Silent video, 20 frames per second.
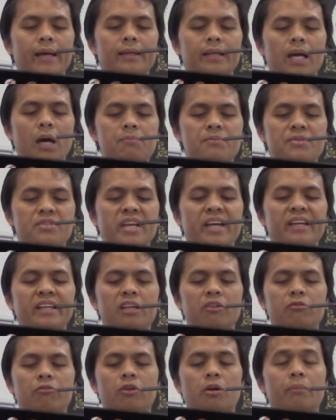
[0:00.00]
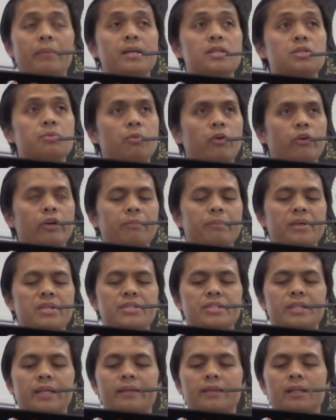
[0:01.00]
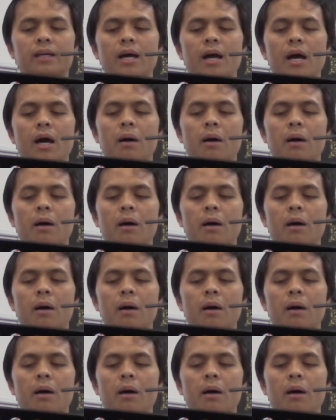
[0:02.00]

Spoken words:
abstaining from his prohibition.